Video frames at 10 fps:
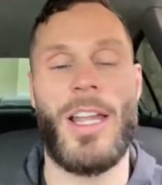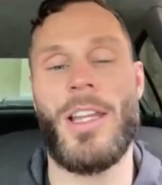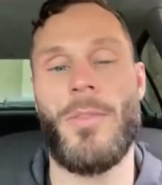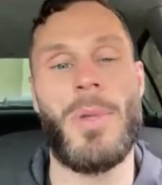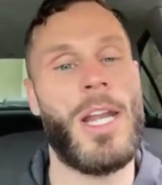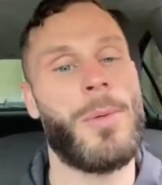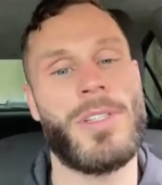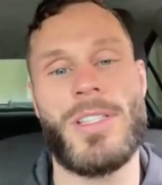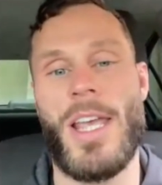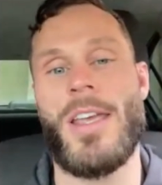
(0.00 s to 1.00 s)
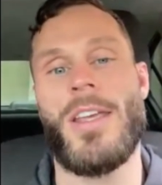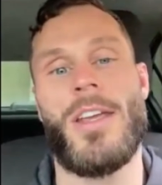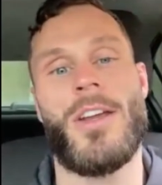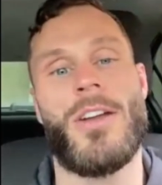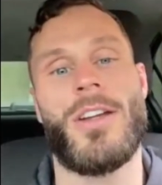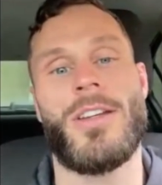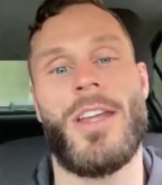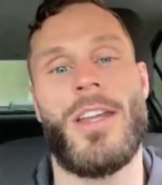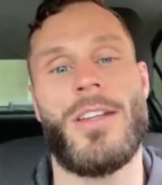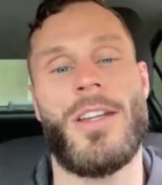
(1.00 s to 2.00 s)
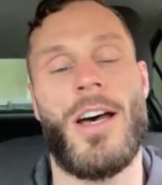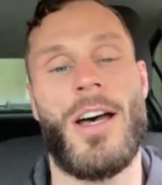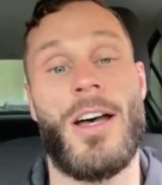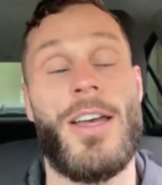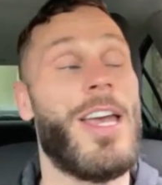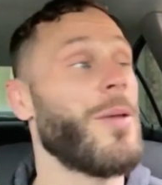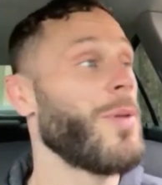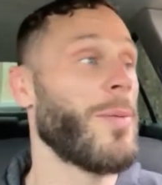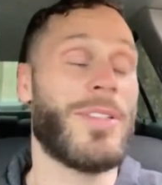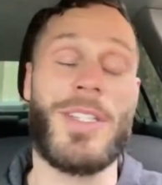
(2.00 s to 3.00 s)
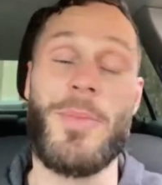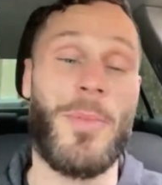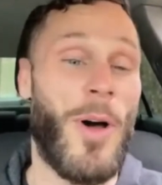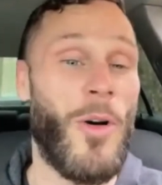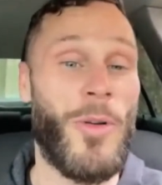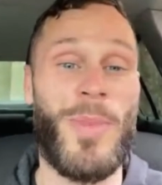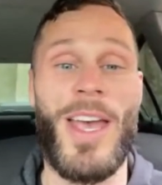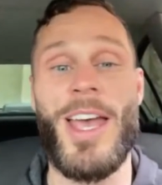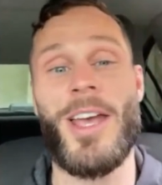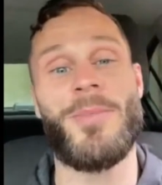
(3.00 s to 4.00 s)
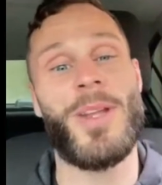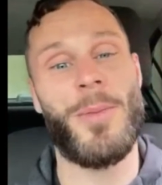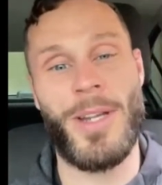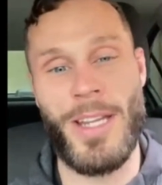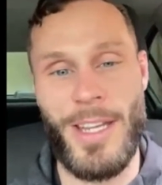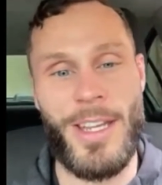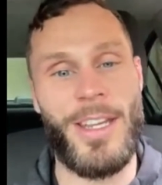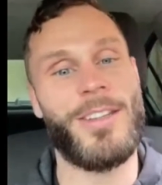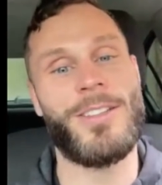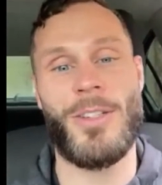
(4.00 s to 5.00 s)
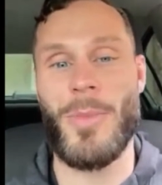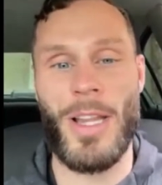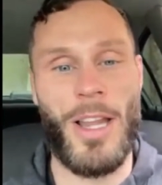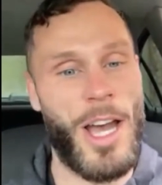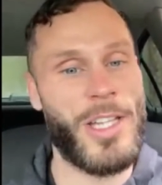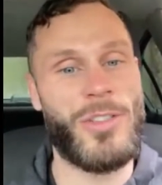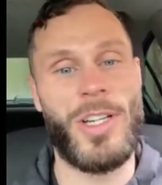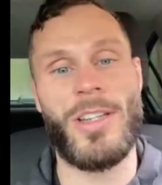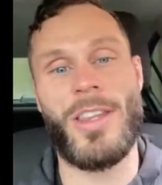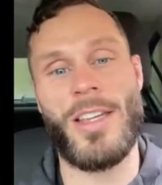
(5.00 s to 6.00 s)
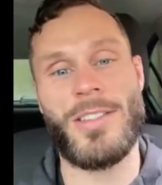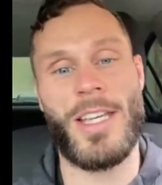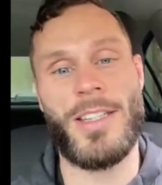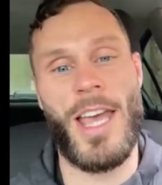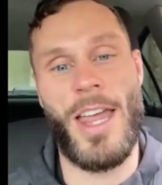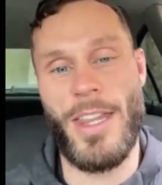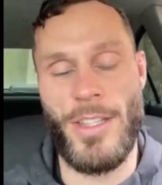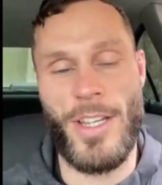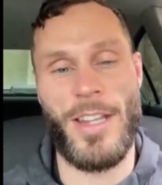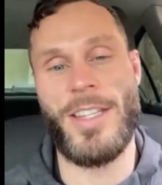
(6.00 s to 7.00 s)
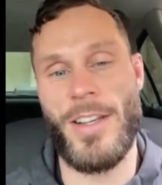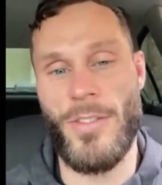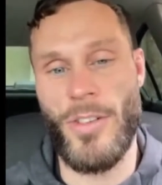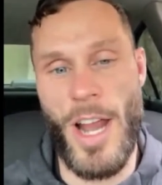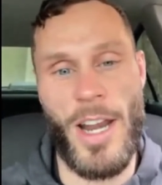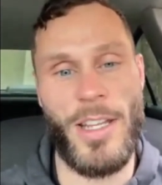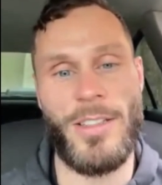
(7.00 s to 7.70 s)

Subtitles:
I love being able to stay here and be able to sleep in my own bed, be able to eat, do my laundry, things like that, that you kind of take for granted.